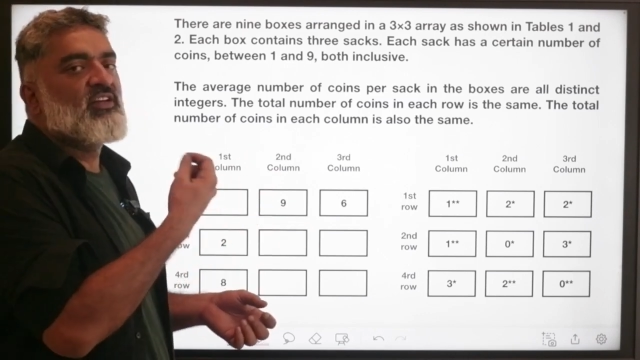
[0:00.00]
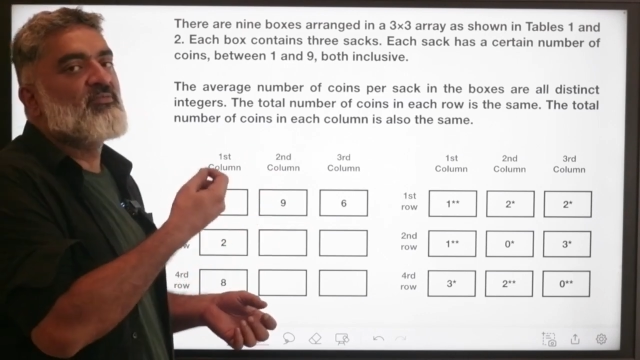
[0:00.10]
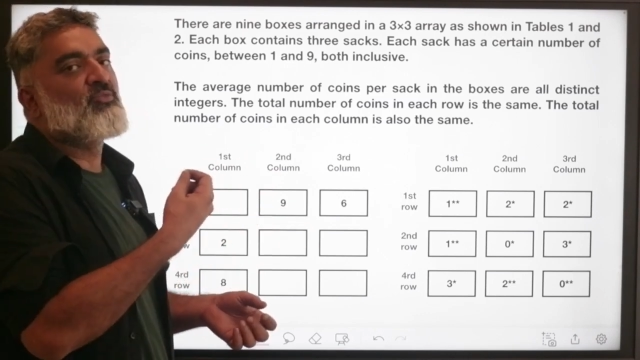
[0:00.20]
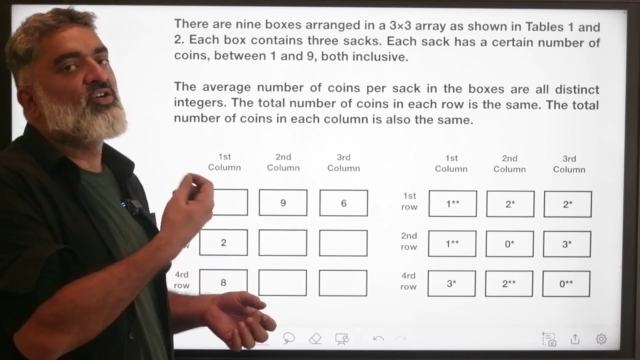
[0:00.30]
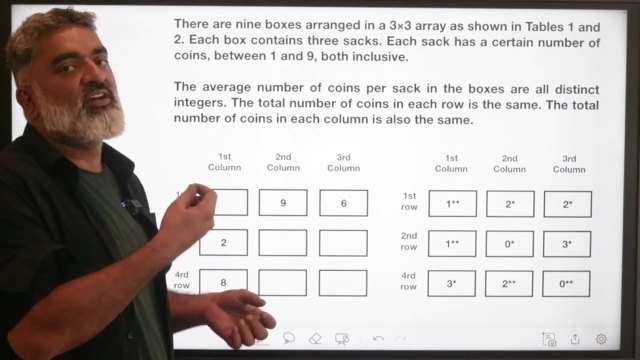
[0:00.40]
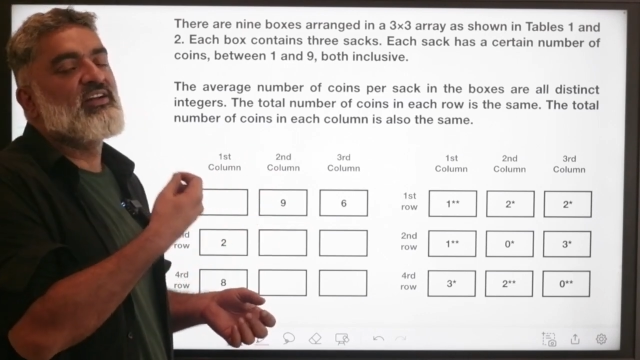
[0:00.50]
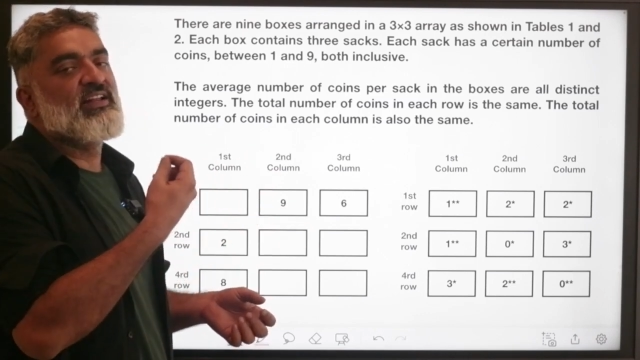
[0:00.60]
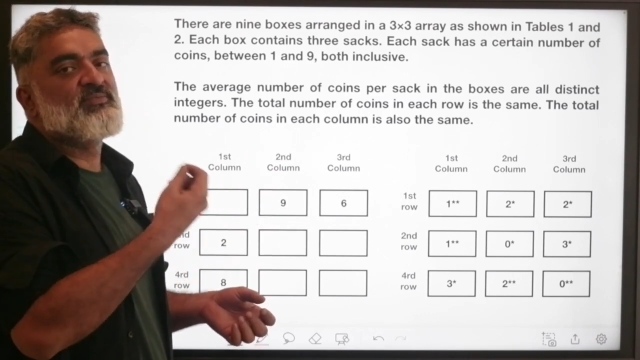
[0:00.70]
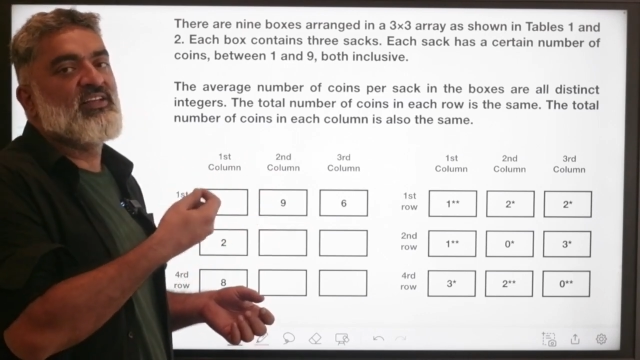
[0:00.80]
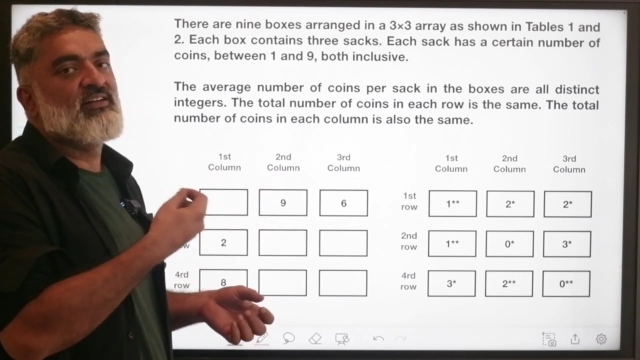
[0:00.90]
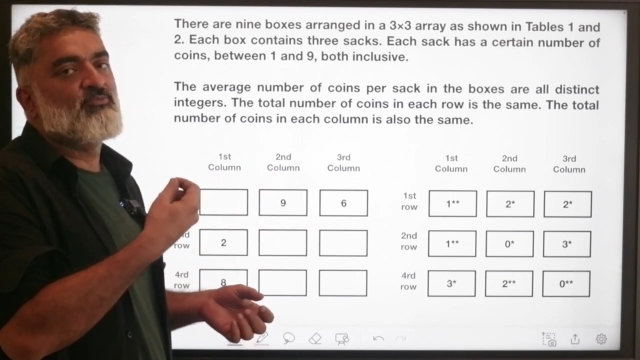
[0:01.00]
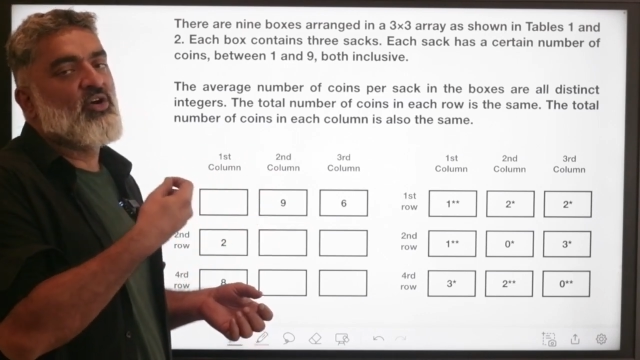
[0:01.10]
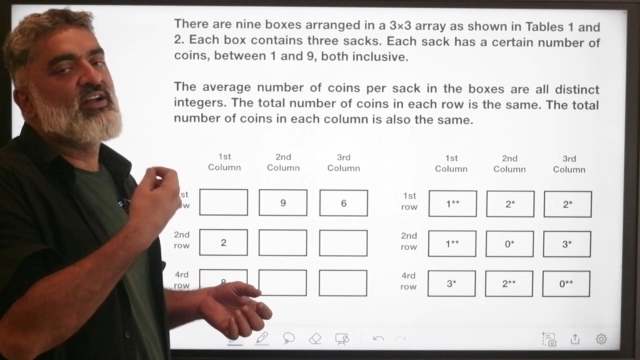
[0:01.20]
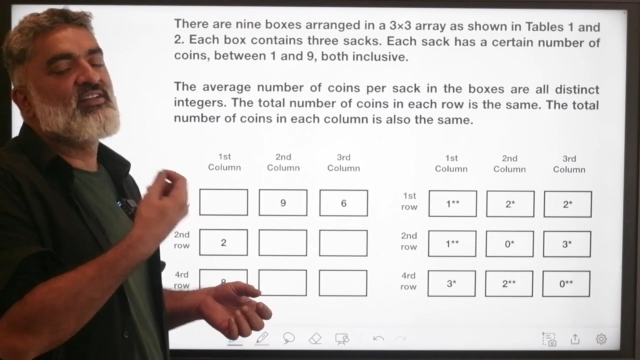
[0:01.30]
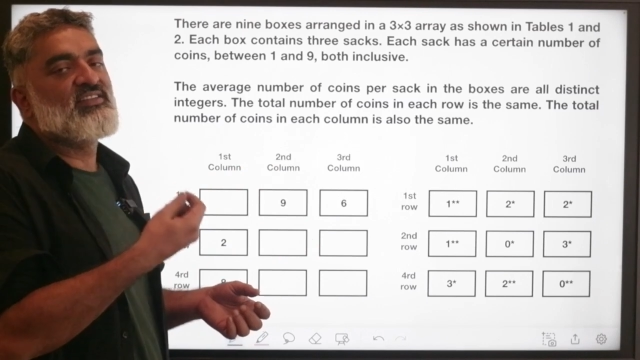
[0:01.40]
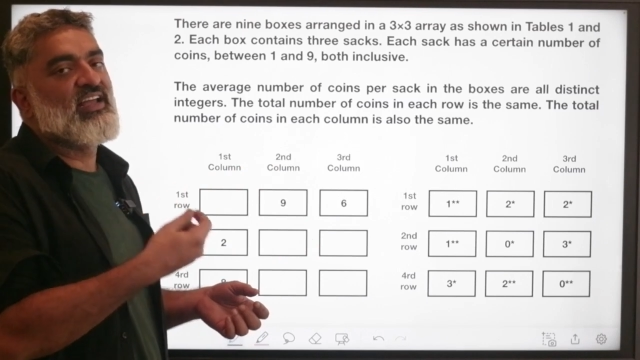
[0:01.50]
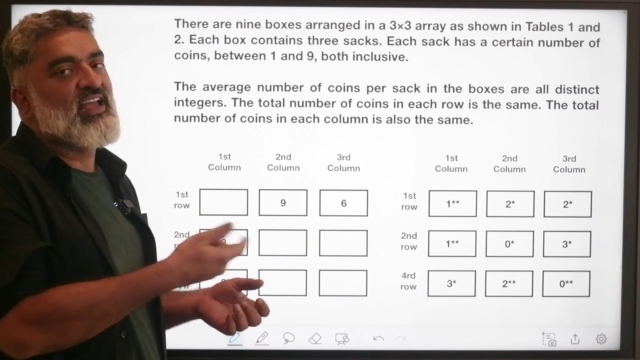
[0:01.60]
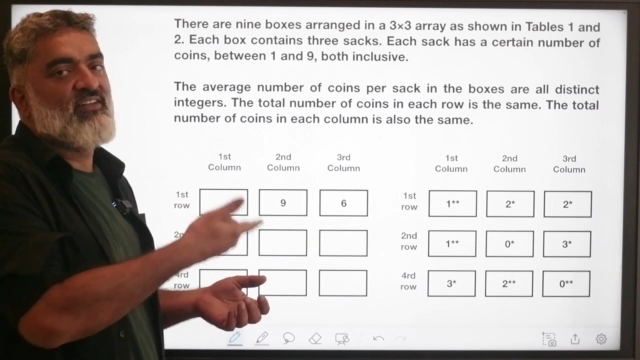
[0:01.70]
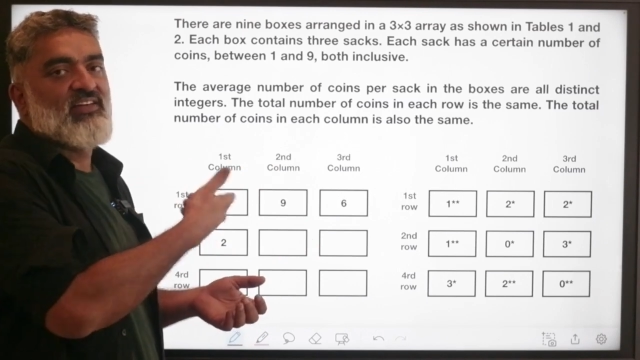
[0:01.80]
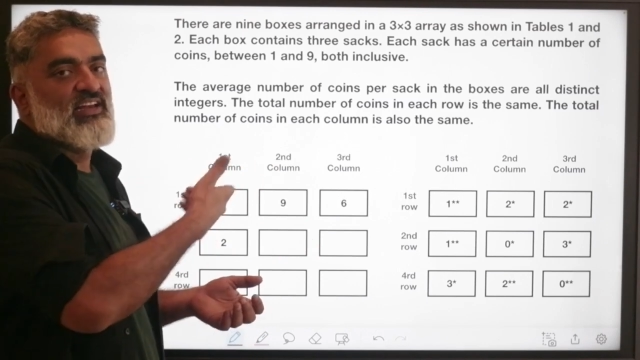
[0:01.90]
important tips and pointers I
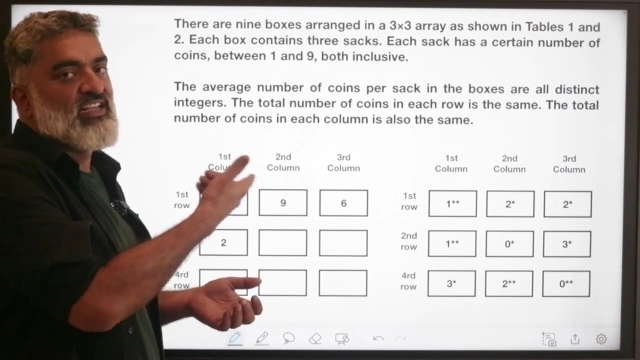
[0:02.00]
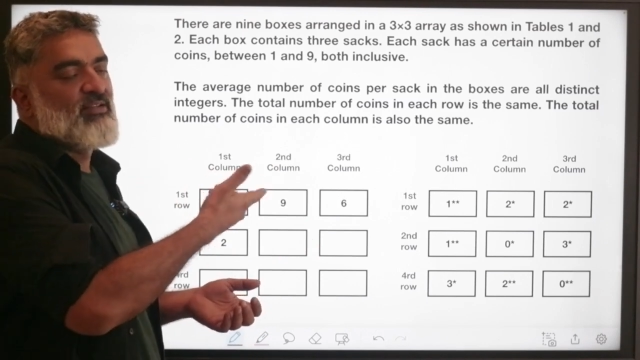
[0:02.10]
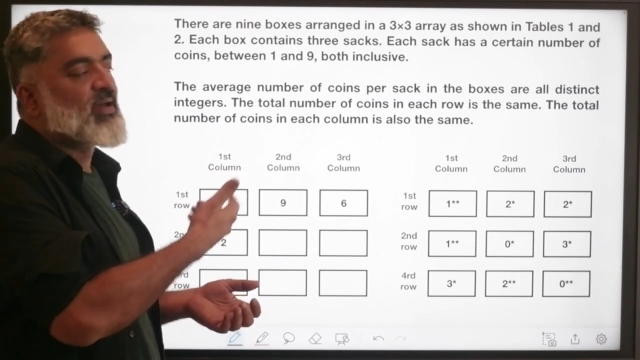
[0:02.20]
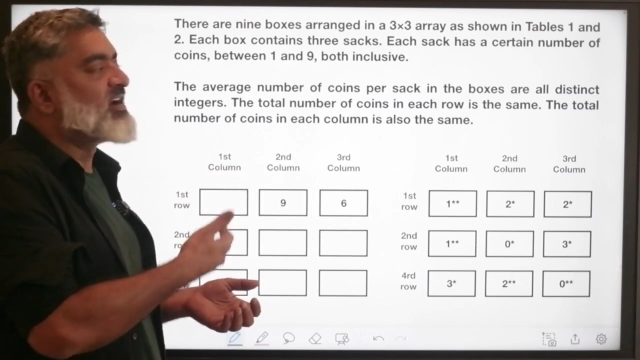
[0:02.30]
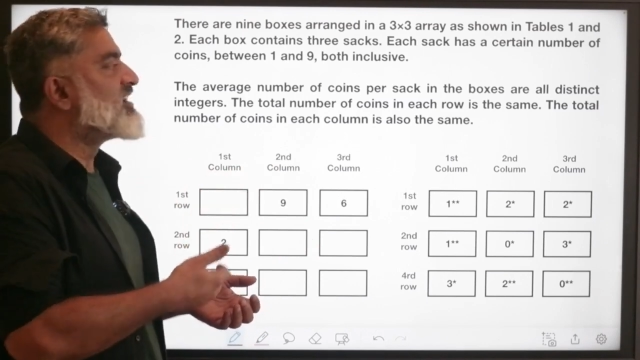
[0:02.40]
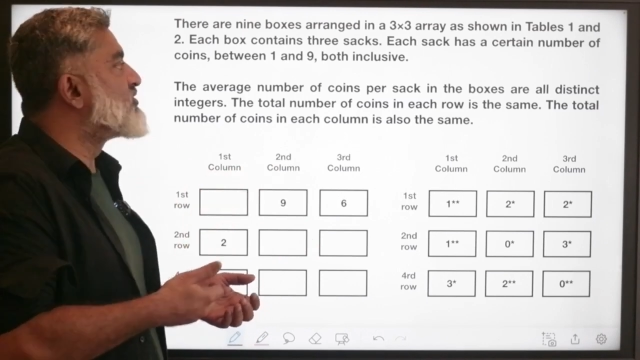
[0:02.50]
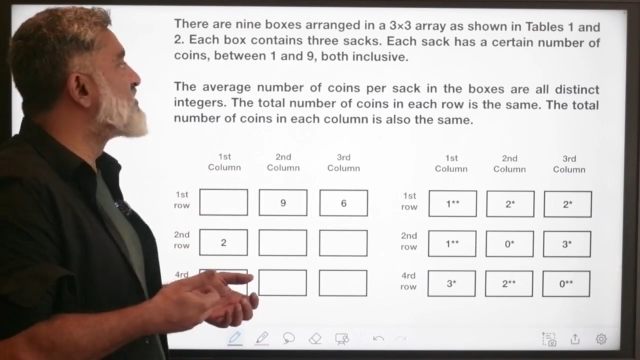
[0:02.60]
have, I'll keep adding to the